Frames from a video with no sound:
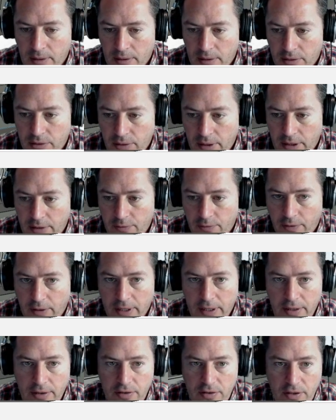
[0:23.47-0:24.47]
try to
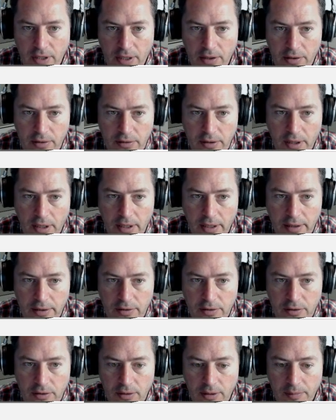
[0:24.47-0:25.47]
find a center
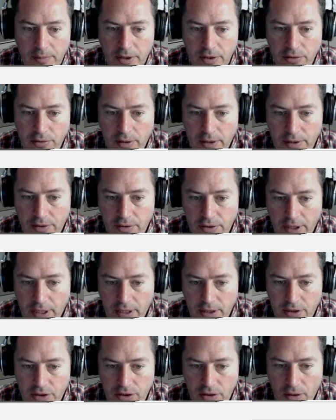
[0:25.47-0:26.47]
line. So I'm gonna draw a
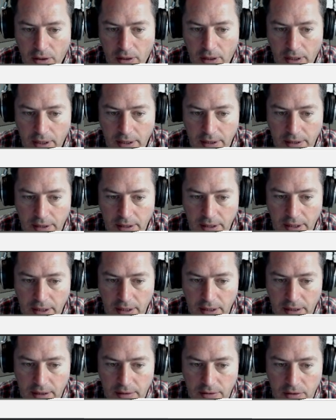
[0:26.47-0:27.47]
sketch on
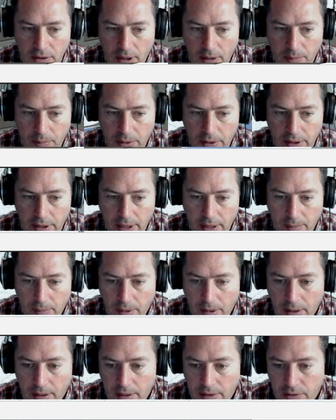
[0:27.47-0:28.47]
the top part of that
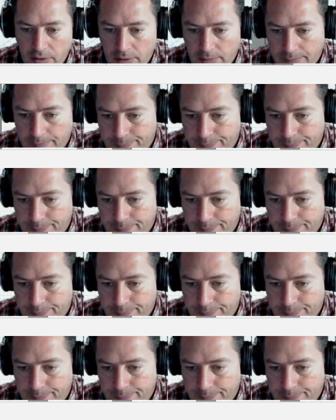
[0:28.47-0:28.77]
box.